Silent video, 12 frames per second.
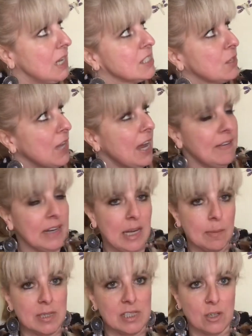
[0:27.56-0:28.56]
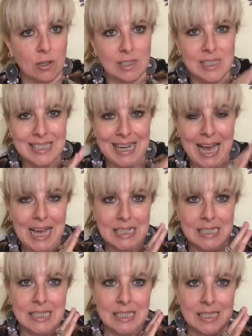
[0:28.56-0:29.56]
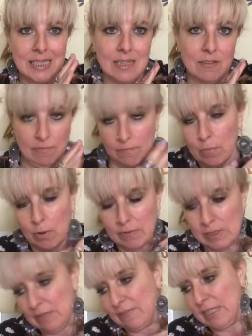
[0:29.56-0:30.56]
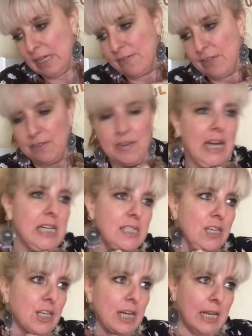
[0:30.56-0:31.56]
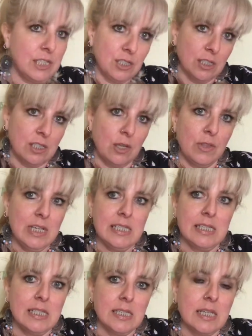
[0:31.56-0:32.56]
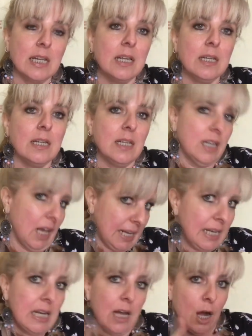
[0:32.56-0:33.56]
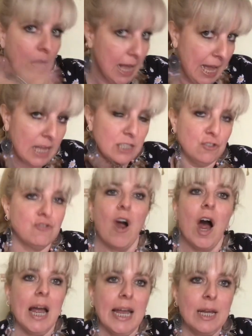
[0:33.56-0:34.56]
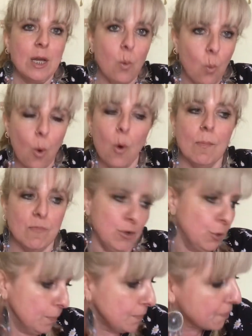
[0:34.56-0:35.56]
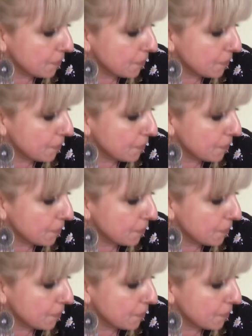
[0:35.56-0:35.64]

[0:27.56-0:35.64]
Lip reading: So the airing cupboard has got slats, obviously for safety, for air circulation. So this is like a dry, warm room.